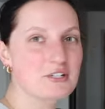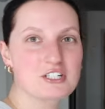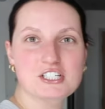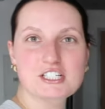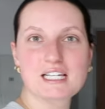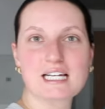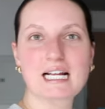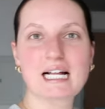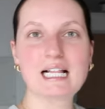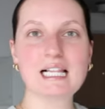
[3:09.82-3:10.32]
we're
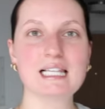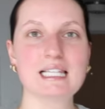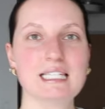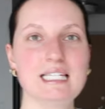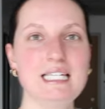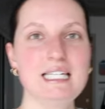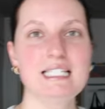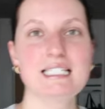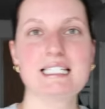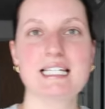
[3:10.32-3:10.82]
just gonna
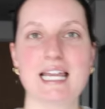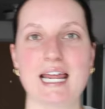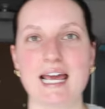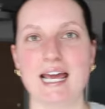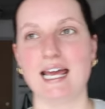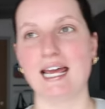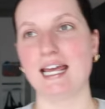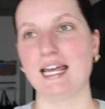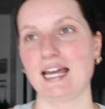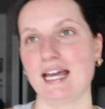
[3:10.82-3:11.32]
clean
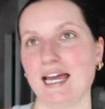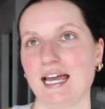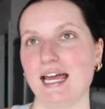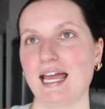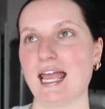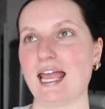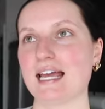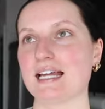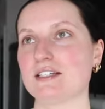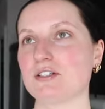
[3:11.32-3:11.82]
today
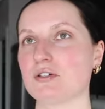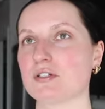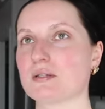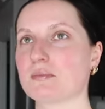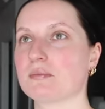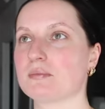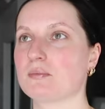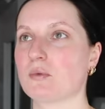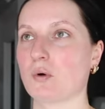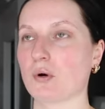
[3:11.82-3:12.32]
and do
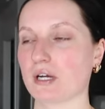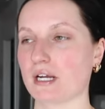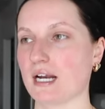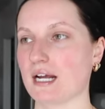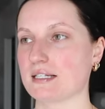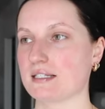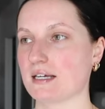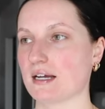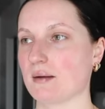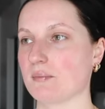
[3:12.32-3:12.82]
some
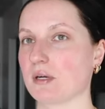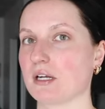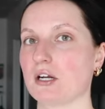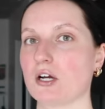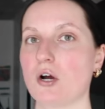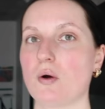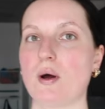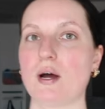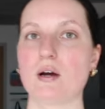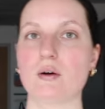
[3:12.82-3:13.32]
organizing. I'm gonna
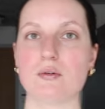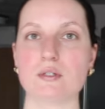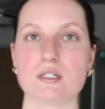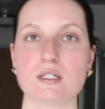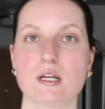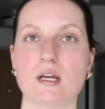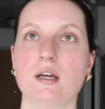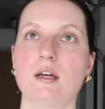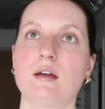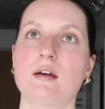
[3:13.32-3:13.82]
go
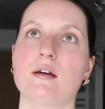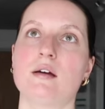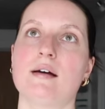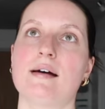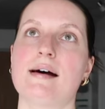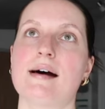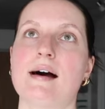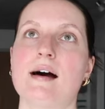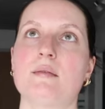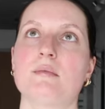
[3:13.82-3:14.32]
out
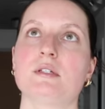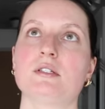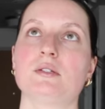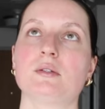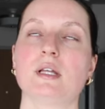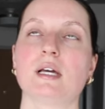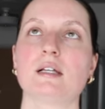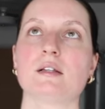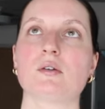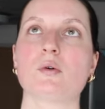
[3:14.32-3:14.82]
um, and do
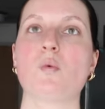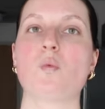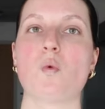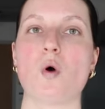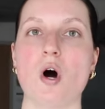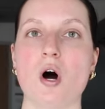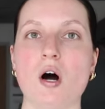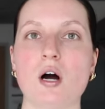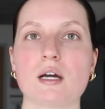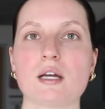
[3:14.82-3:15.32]
like a little
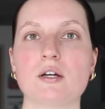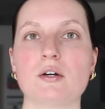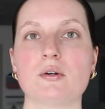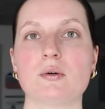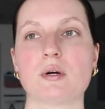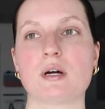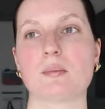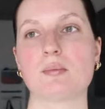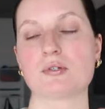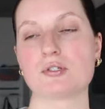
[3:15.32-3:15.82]
walk and go
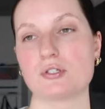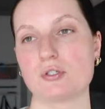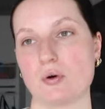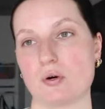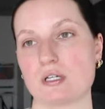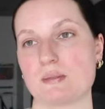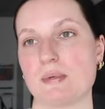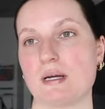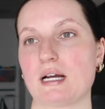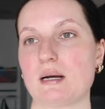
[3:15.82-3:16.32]
to a couple
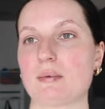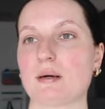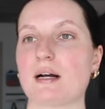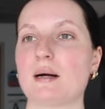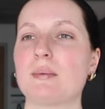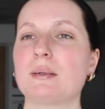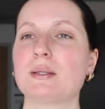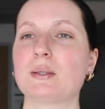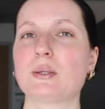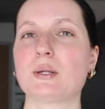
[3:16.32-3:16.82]
stores, pick up a
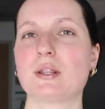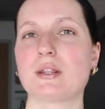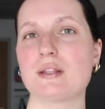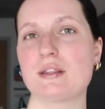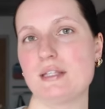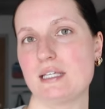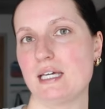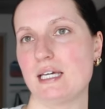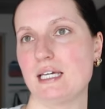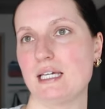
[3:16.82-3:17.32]
couple little
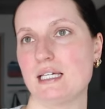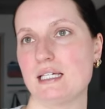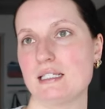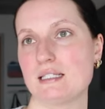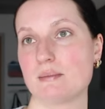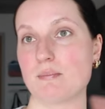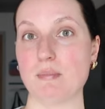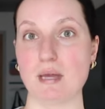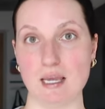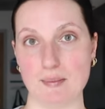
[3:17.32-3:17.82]

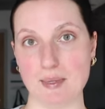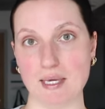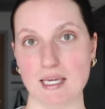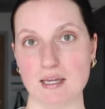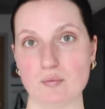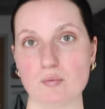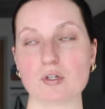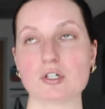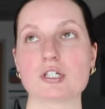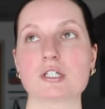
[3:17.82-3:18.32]
things,
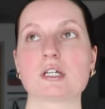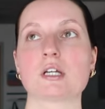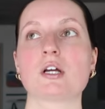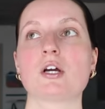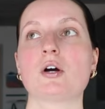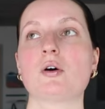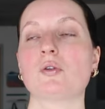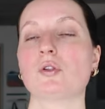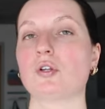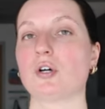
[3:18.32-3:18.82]
maybe. We're just gonna
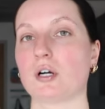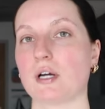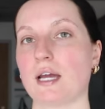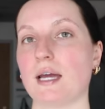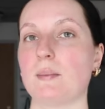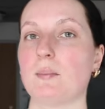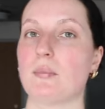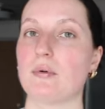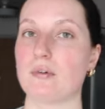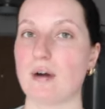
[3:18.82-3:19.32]
go look
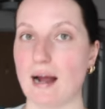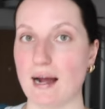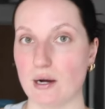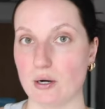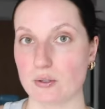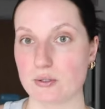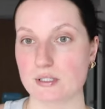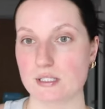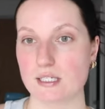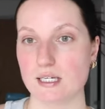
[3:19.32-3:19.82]
and
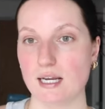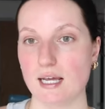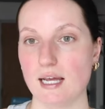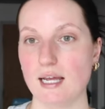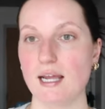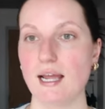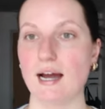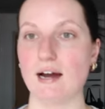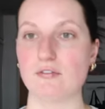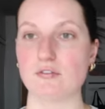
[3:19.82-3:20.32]
browse
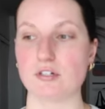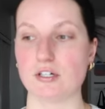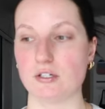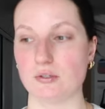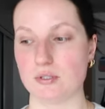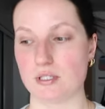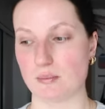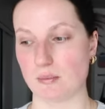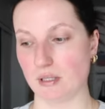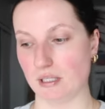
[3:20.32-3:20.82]
today after I
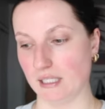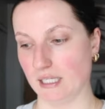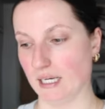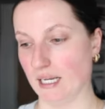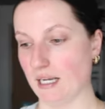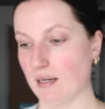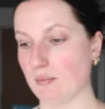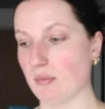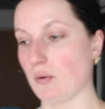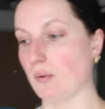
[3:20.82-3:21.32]
do some
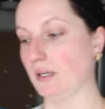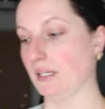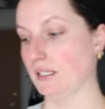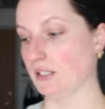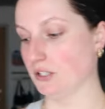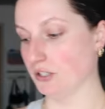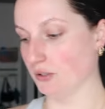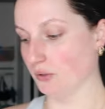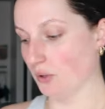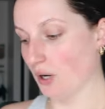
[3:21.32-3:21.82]
cleaning, but we
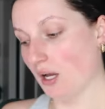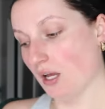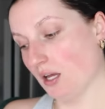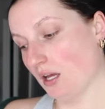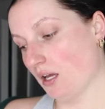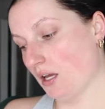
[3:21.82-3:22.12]
need to